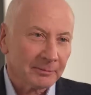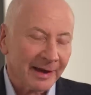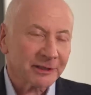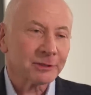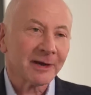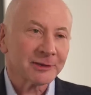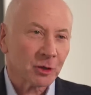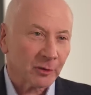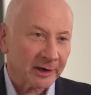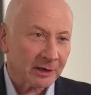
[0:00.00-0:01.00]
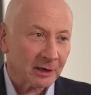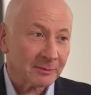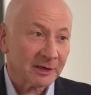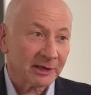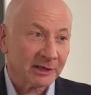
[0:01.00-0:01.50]
maximize her
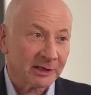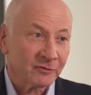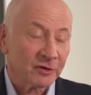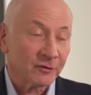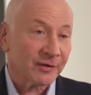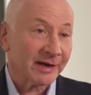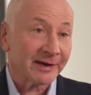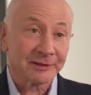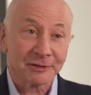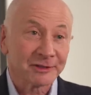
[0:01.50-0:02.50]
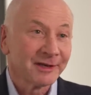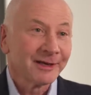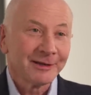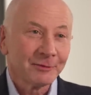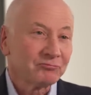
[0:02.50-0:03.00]
income and give the fans
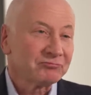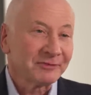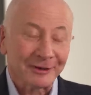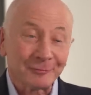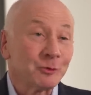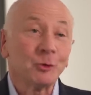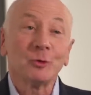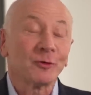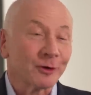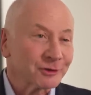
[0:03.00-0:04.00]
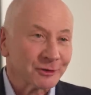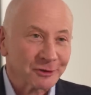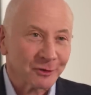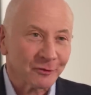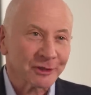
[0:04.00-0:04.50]
you know new
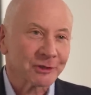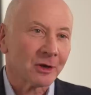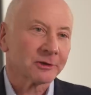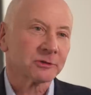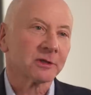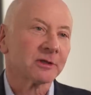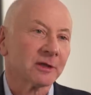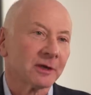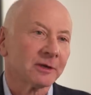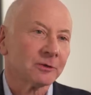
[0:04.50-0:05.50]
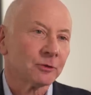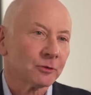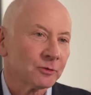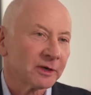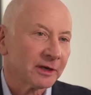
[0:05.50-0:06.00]
versions of the songs that they
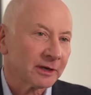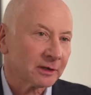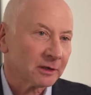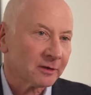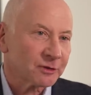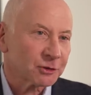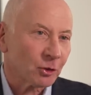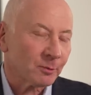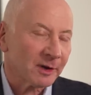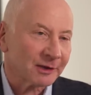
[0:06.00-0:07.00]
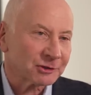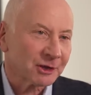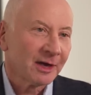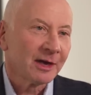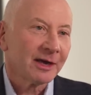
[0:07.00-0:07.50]
knew and loved so much
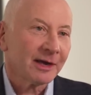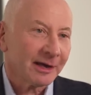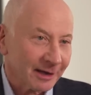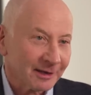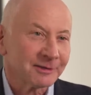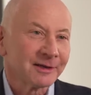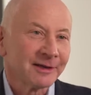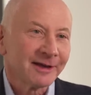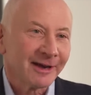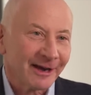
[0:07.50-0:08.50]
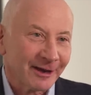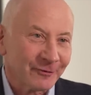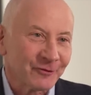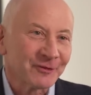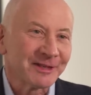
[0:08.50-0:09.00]
and
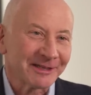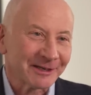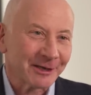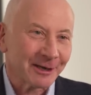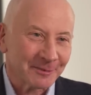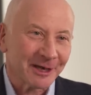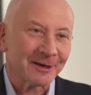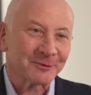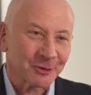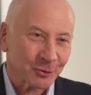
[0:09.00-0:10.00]
have the income come